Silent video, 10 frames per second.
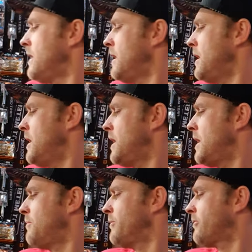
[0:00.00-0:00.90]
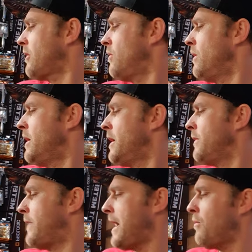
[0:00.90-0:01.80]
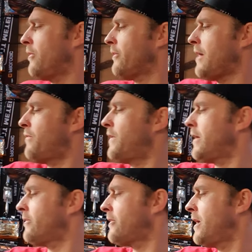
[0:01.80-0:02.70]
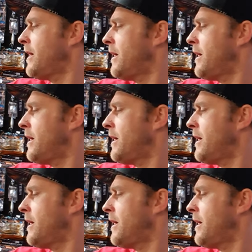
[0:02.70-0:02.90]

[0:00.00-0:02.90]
So they're ones that I fish,